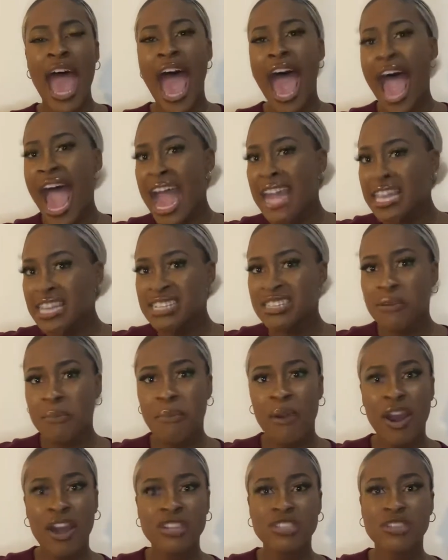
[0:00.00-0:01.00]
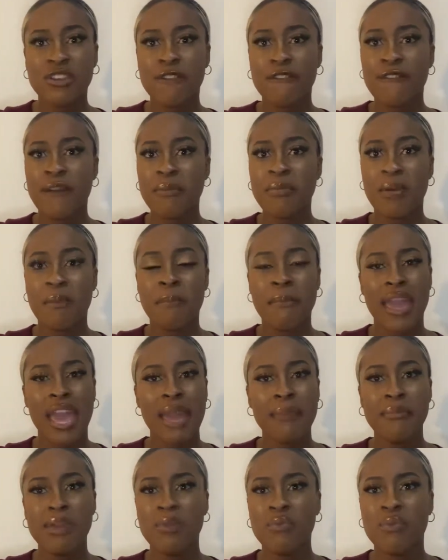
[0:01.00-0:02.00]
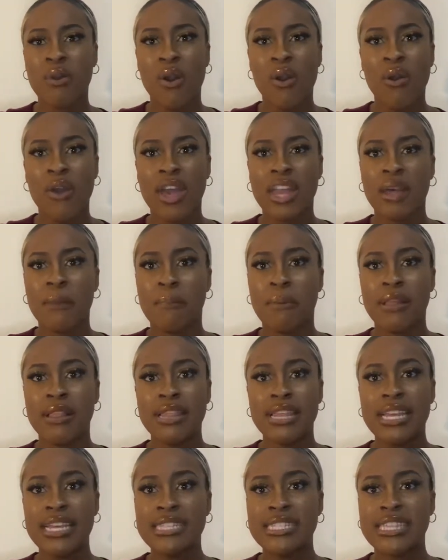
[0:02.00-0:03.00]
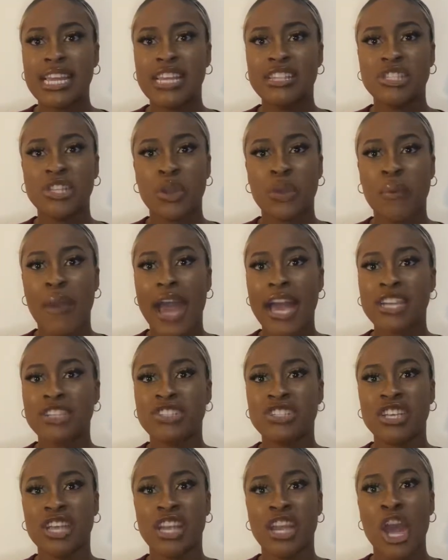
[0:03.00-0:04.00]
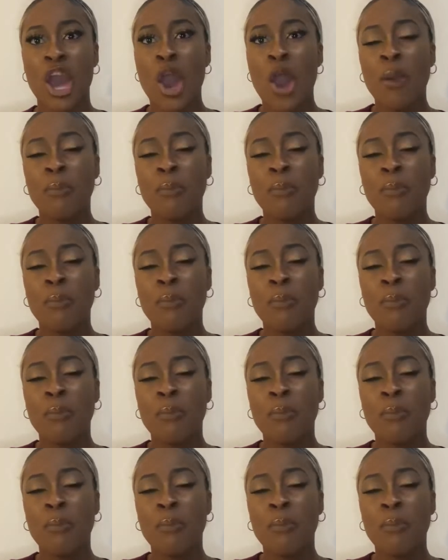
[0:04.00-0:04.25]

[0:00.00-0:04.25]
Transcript: Any departure from the mammy role in a police interaction